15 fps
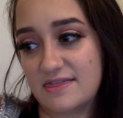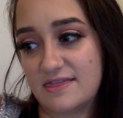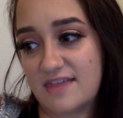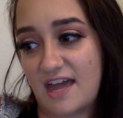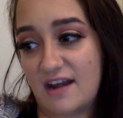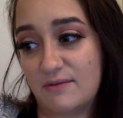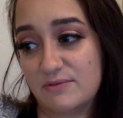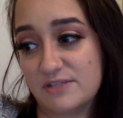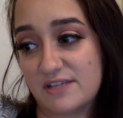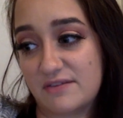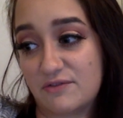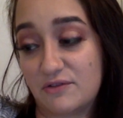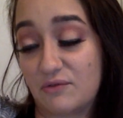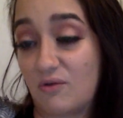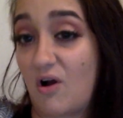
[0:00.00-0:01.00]
that it was ever
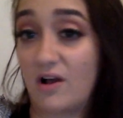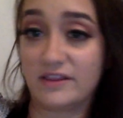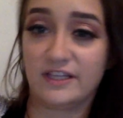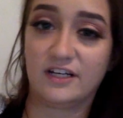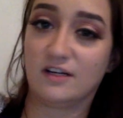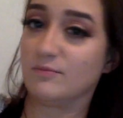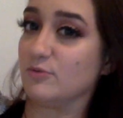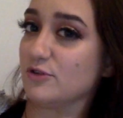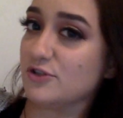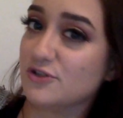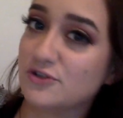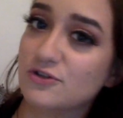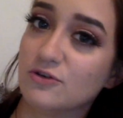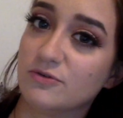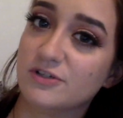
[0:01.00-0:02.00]
the wrong thing to
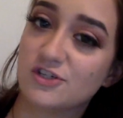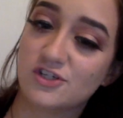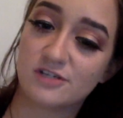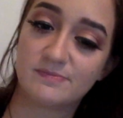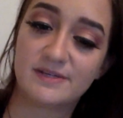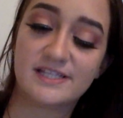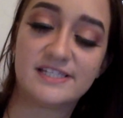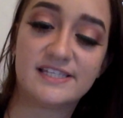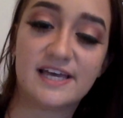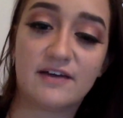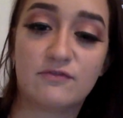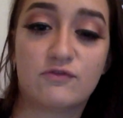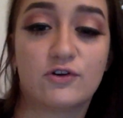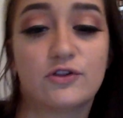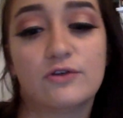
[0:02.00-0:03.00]
pursue. It just means that
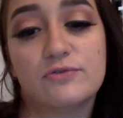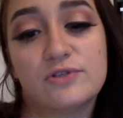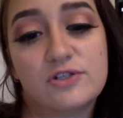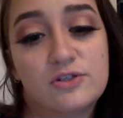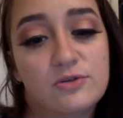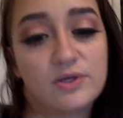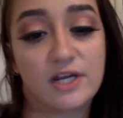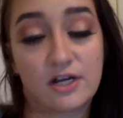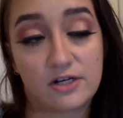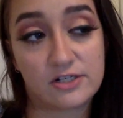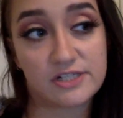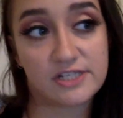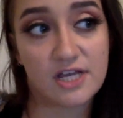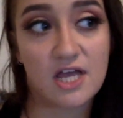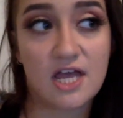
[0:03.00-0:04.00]
for those two
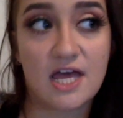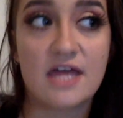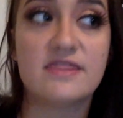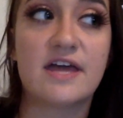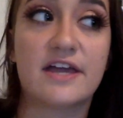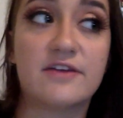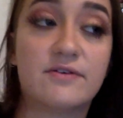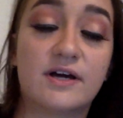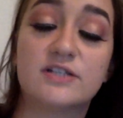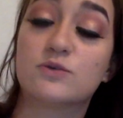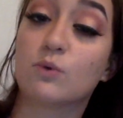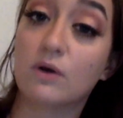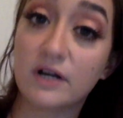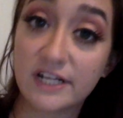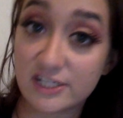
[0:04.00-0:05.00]
years, that you guys
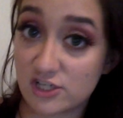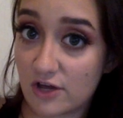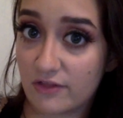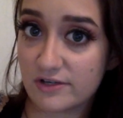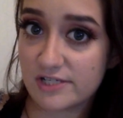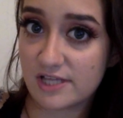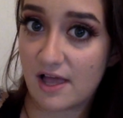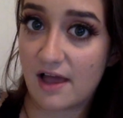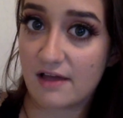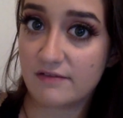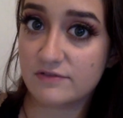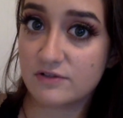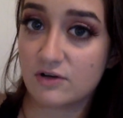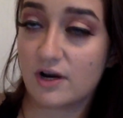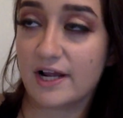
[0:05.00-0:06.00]
were in each other's
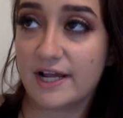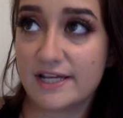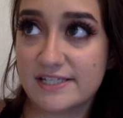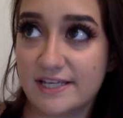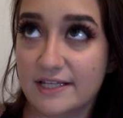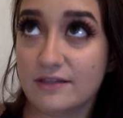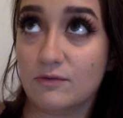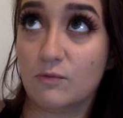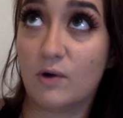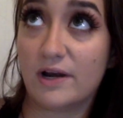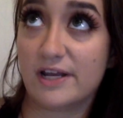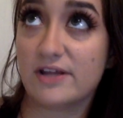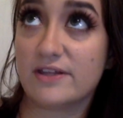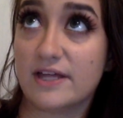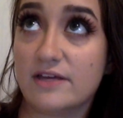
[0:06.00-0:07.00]
lives, or I guess like the
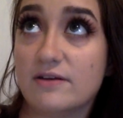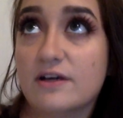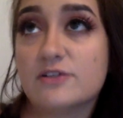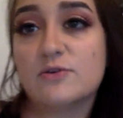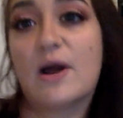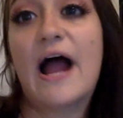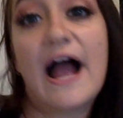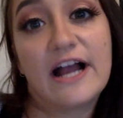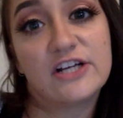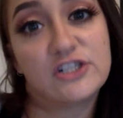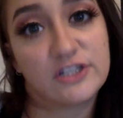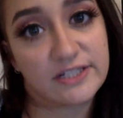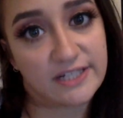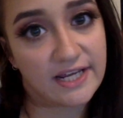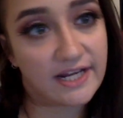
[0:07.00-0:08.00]
one year that you guys were
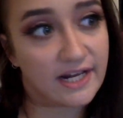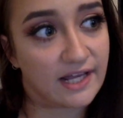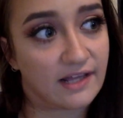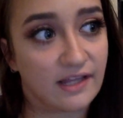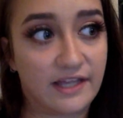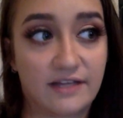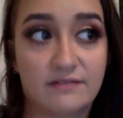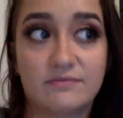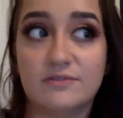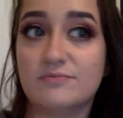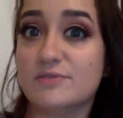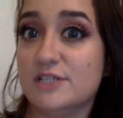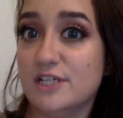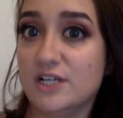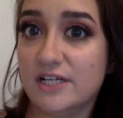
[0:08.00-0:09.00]
actually dating, like
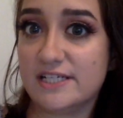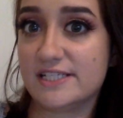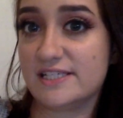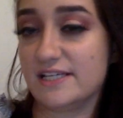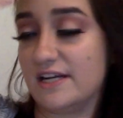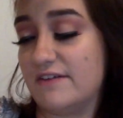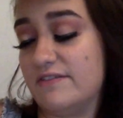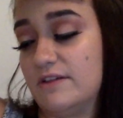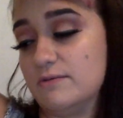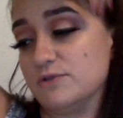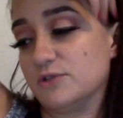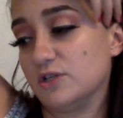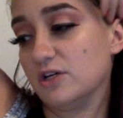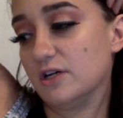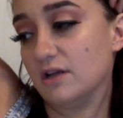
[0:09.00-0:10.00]
seriously and everything
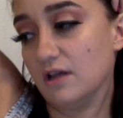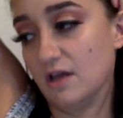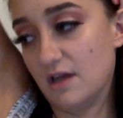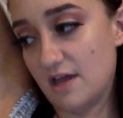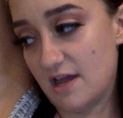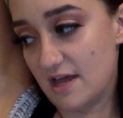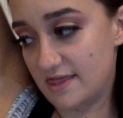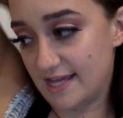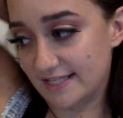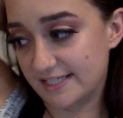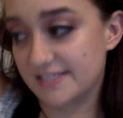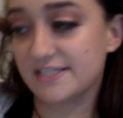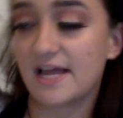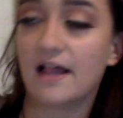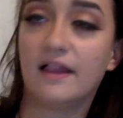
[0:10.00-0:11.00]
was good, that's
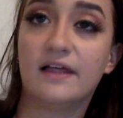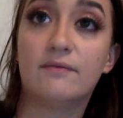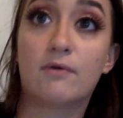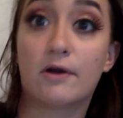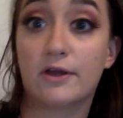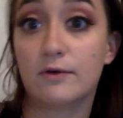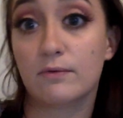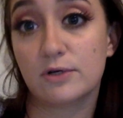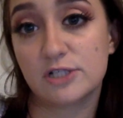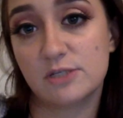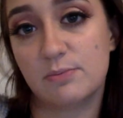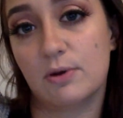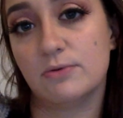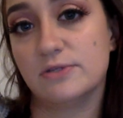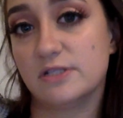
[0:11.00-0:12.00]
exactly where you were
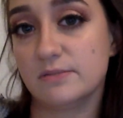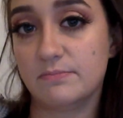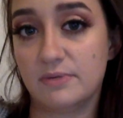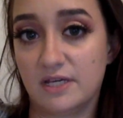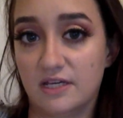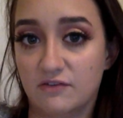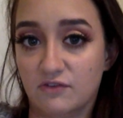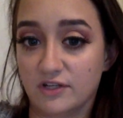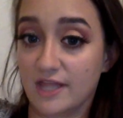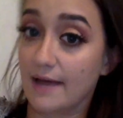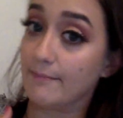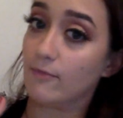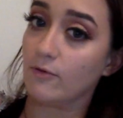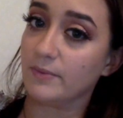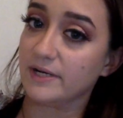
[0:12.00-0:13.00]
supposed to be for
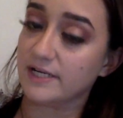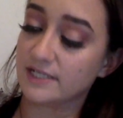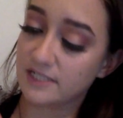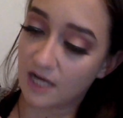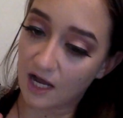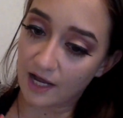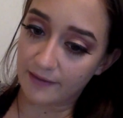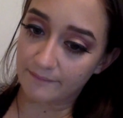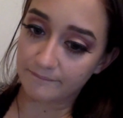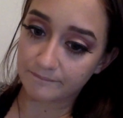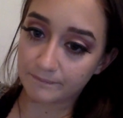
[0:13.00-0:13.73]
that moment in time.